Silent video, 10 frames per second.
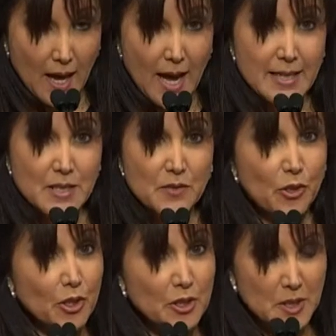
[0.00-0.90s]
As
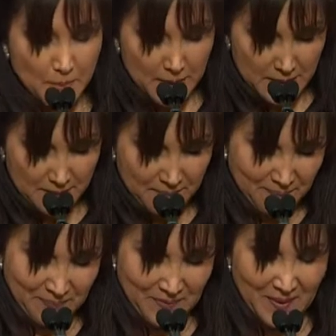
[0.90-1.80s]
for chutzpah,
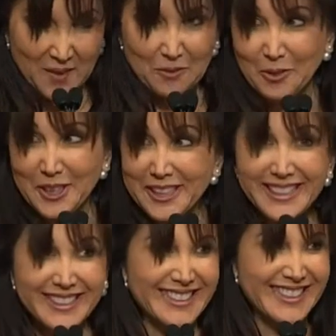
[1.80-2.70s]

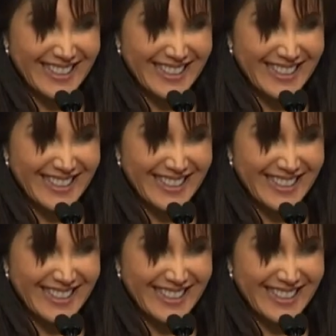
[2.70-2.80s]
really?